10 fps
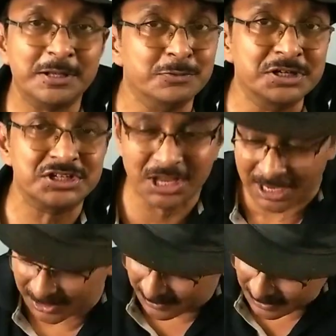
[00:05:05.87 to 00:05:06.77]
You need
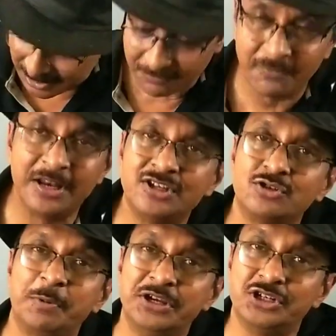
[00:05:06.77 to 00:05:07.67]
a very
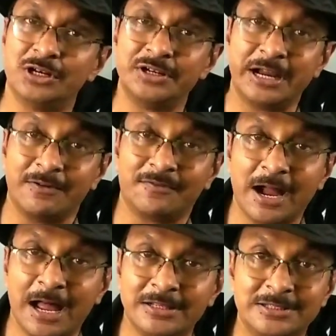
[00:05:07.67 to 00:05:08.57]
special deck of
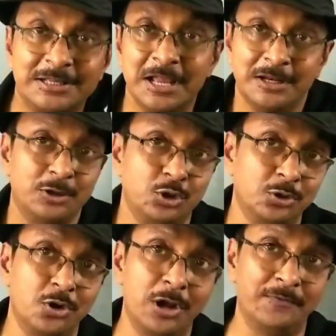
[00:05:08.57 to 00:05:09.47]
cards. Now
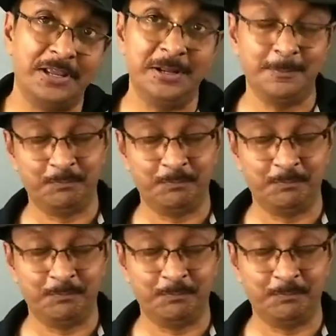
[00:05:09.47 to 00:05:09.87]
don't go away.